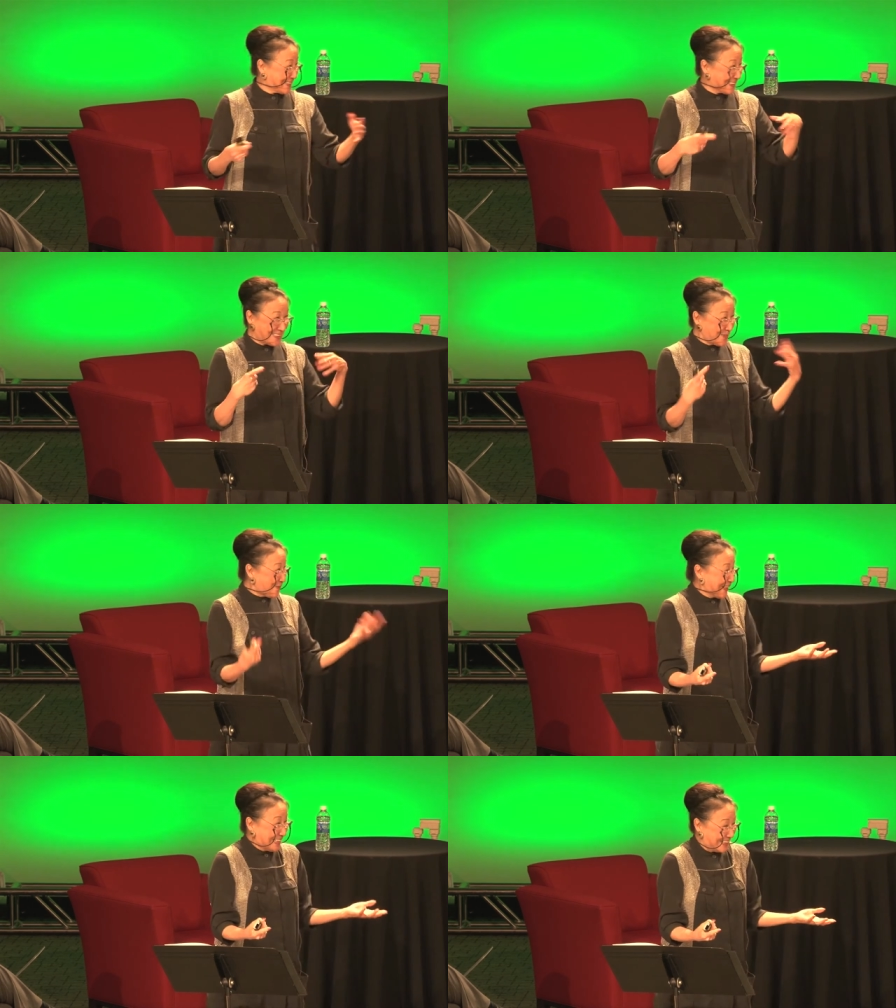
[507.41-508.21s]
It's the
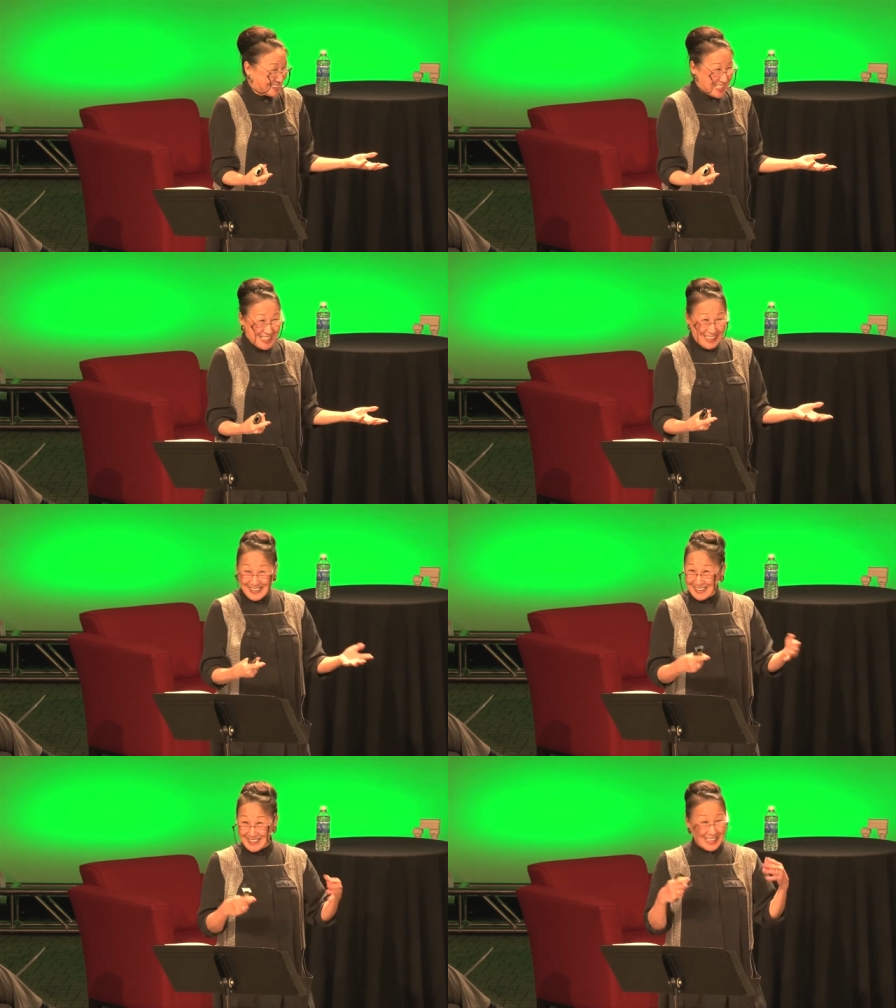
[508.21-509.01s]
White House.
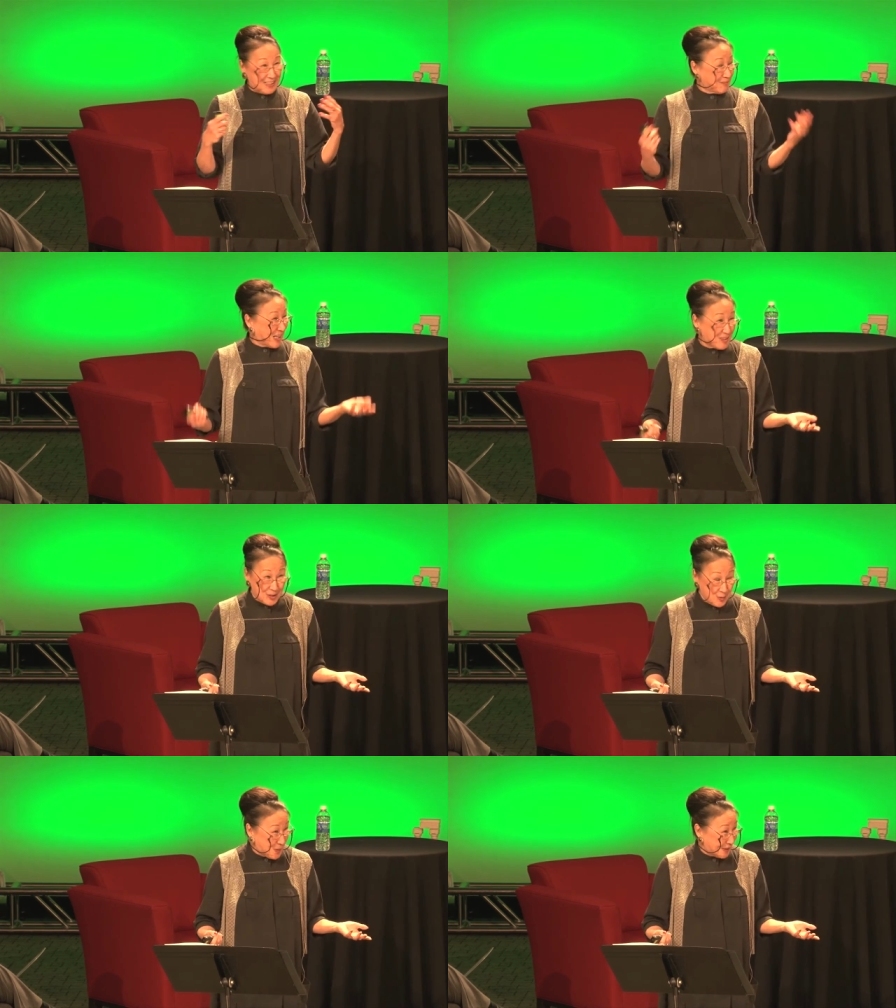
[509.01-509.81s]
I'm not going to
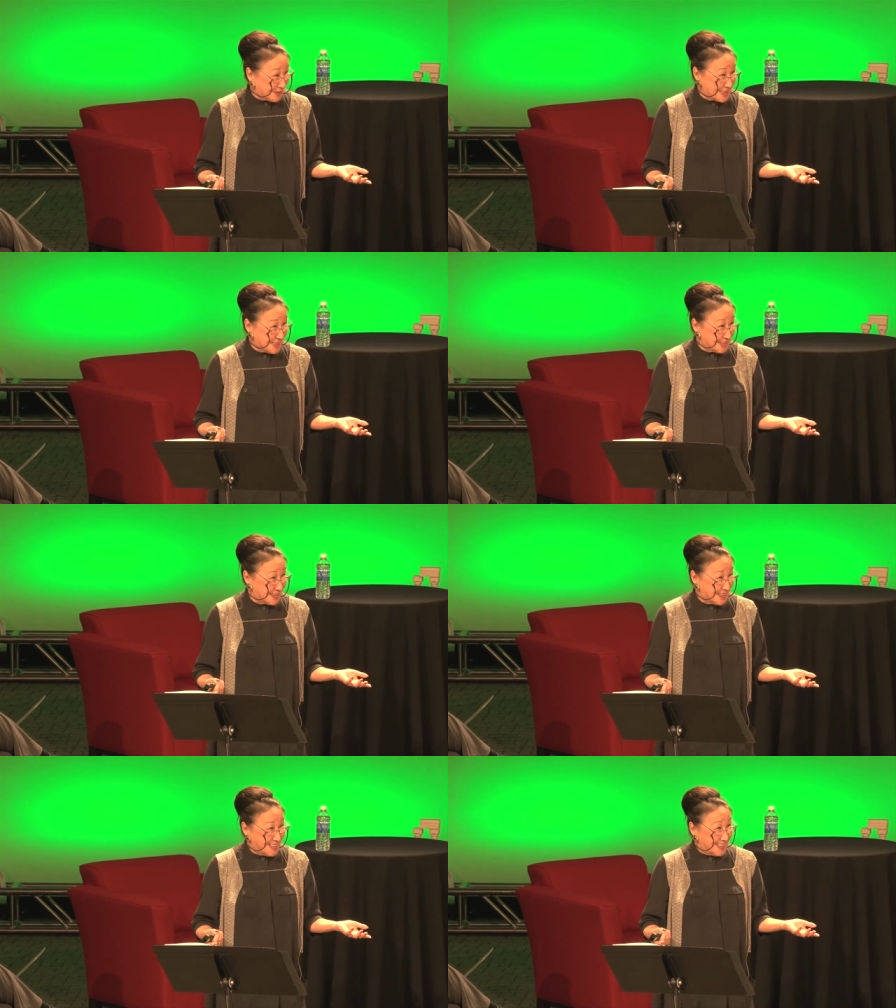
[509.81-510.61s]
wear a suit.
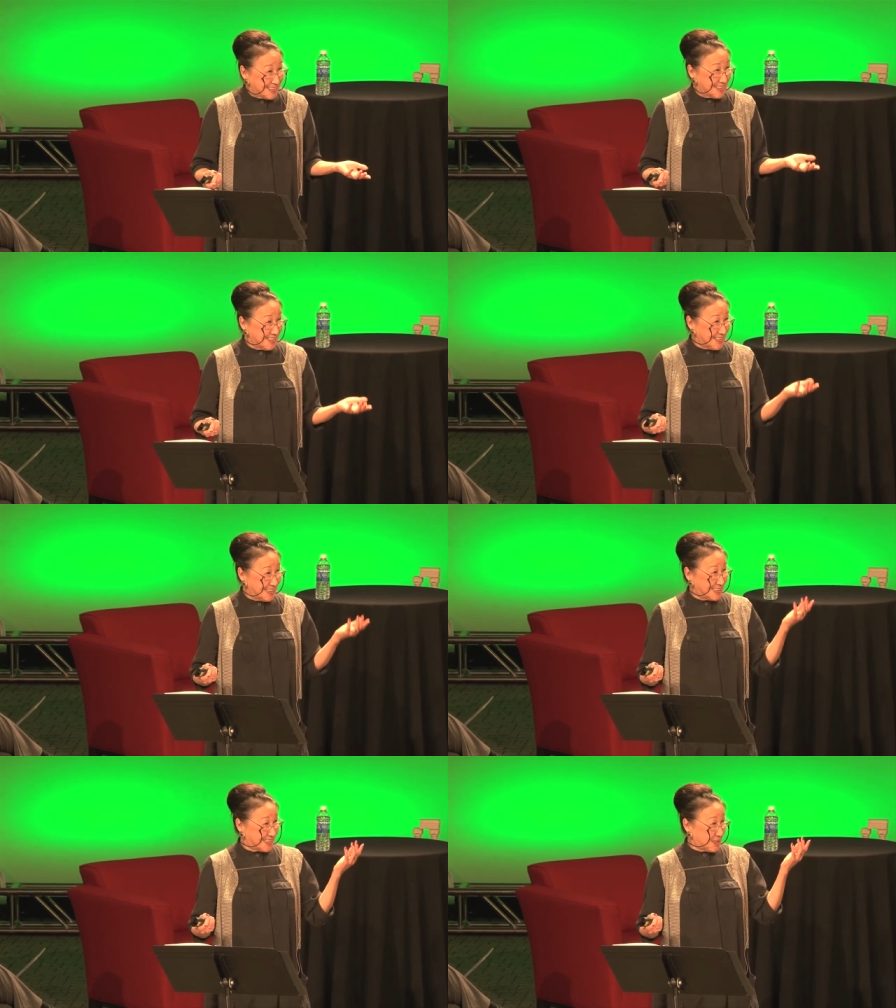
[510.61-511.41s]
So then I
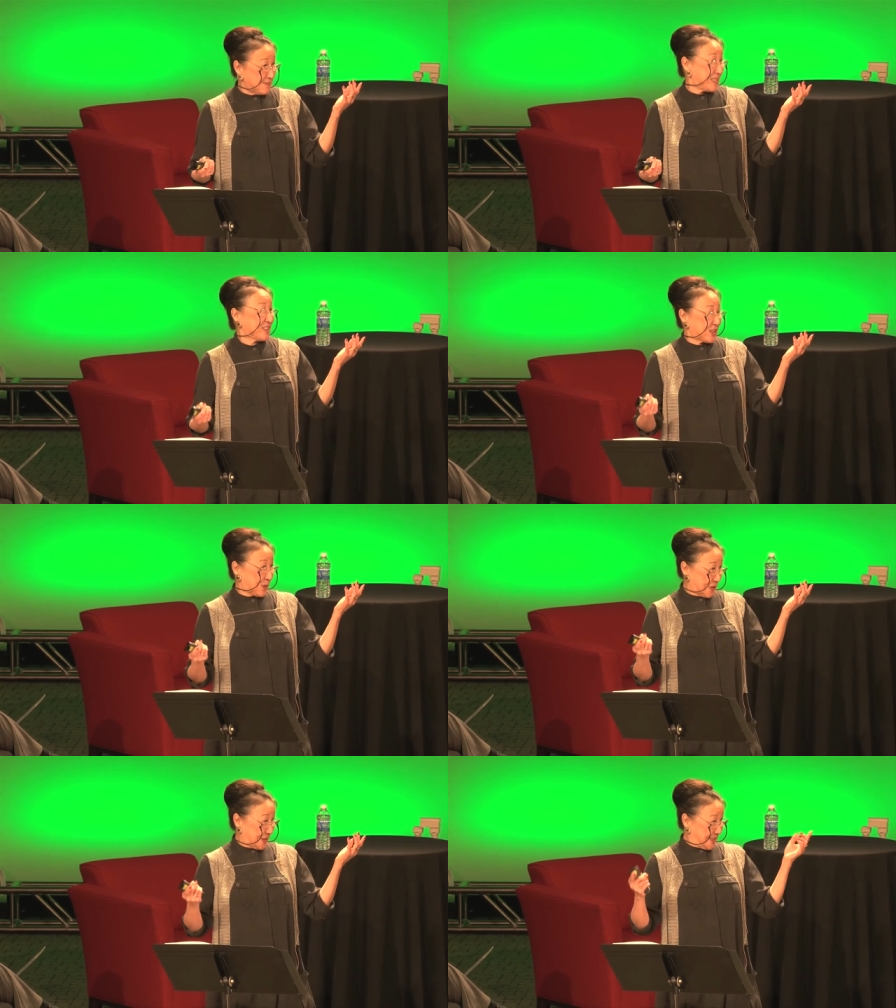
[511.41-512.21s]
said the magic
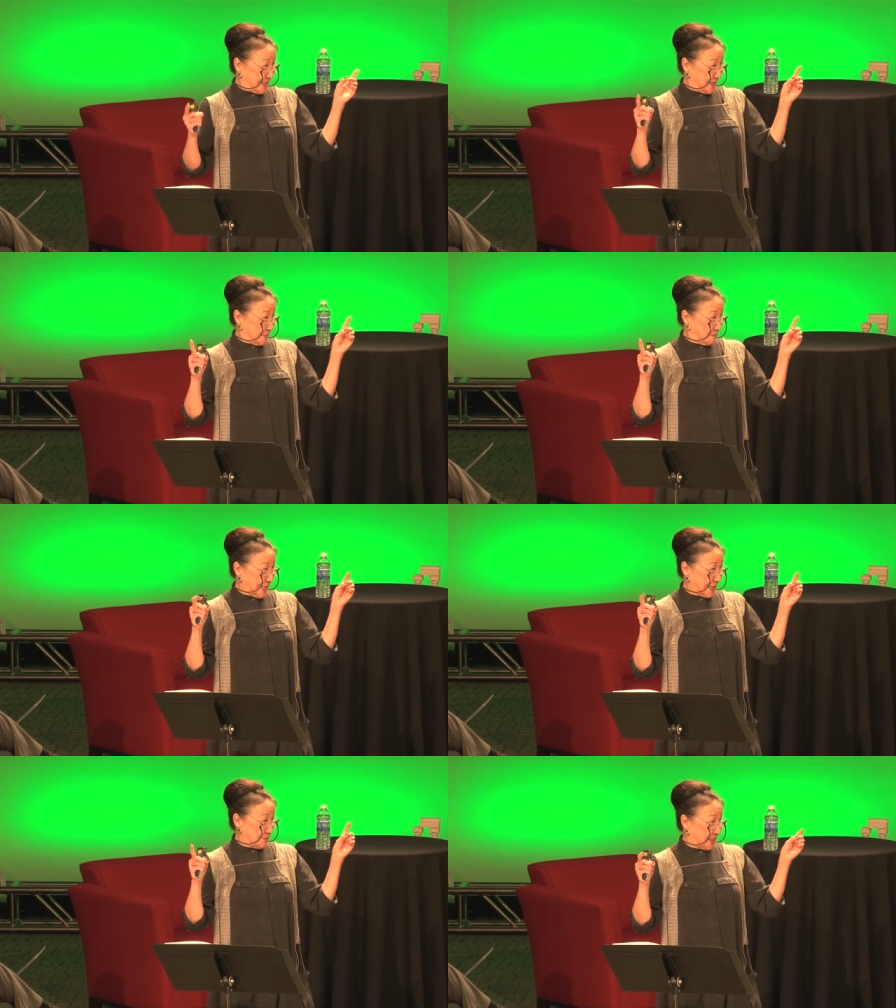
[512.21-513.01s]
words, my
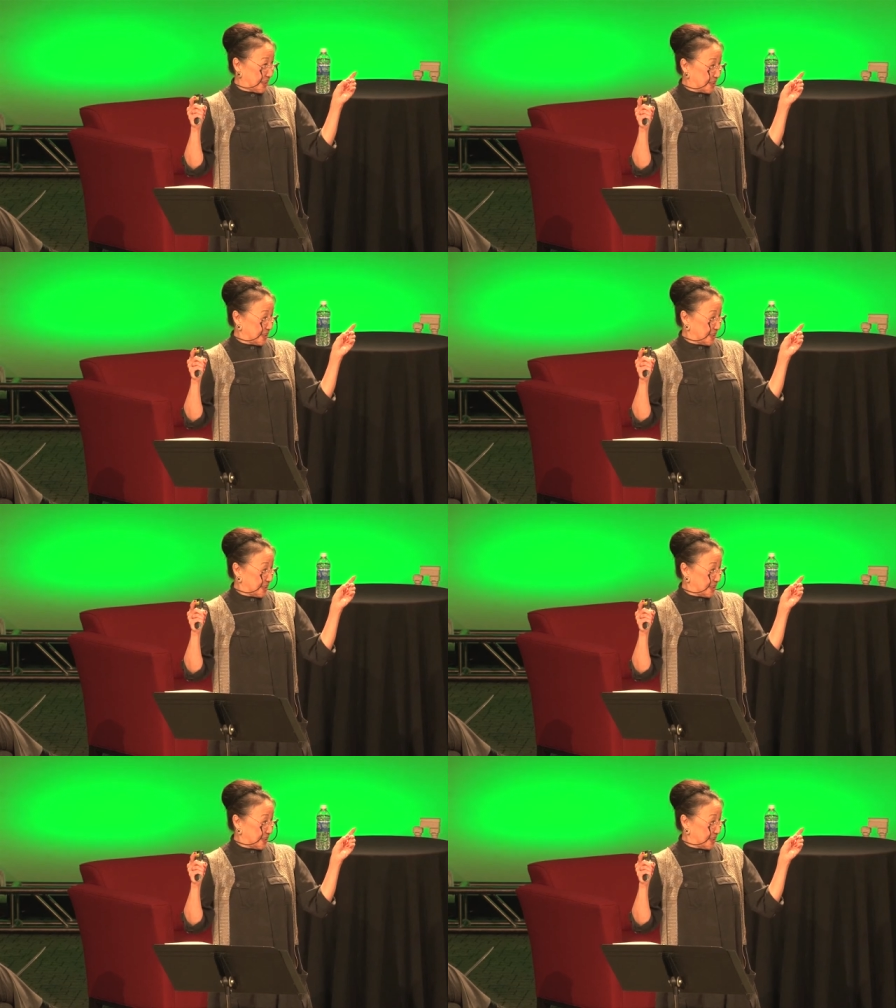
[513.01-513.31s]
mother.